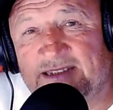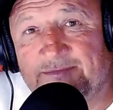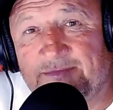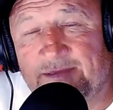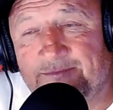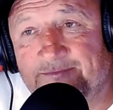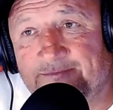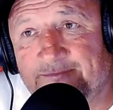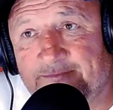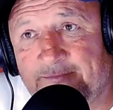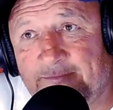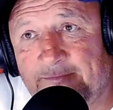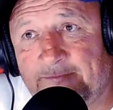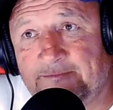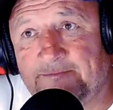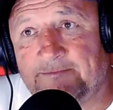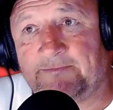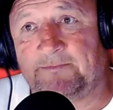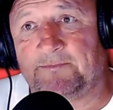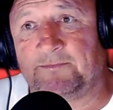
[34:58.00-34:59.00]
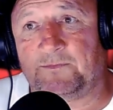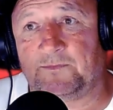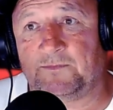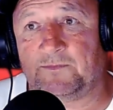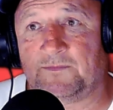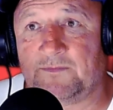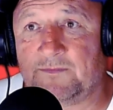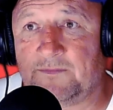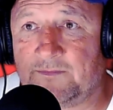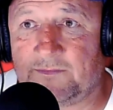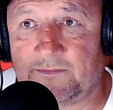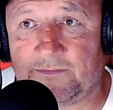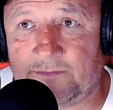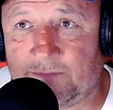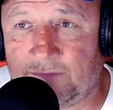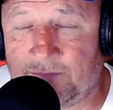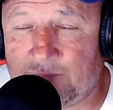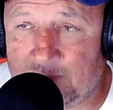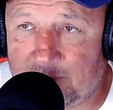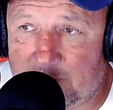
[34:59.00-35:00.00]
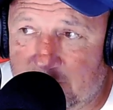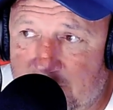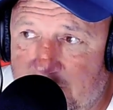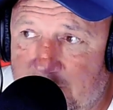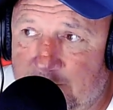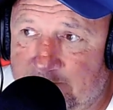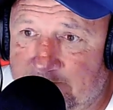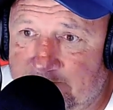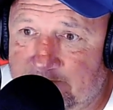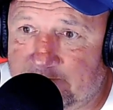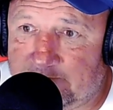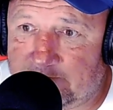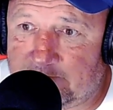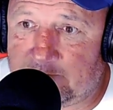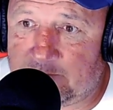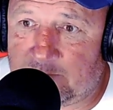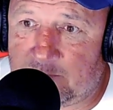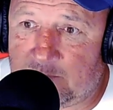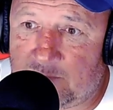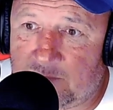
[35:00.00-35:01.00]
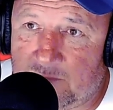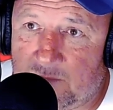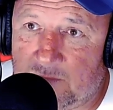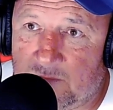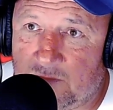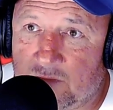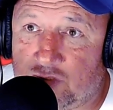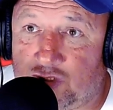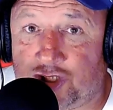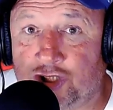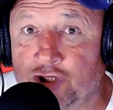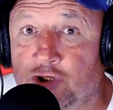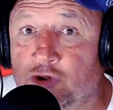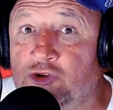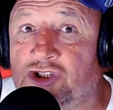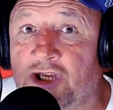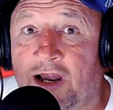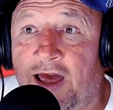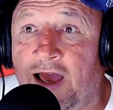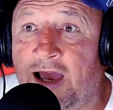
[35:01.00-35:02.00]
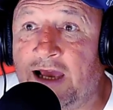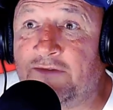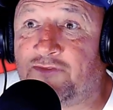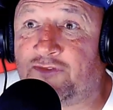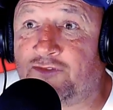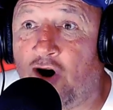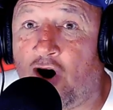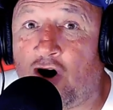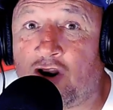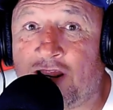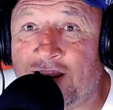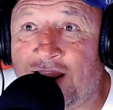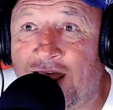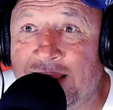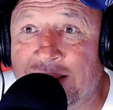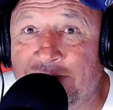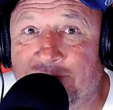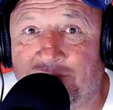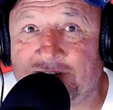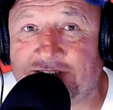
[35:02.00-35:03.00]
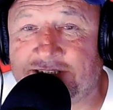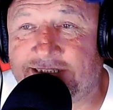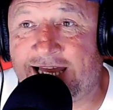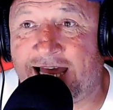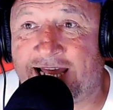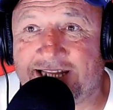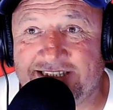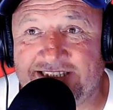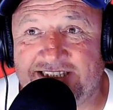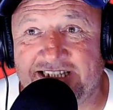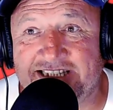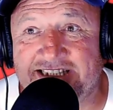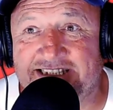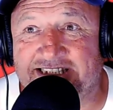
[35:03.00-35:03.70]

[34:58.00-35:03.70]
you could beat someone in a fight now and they want to come back and bring a weapon then, don't Choose we? a life, not a knife, as Darren G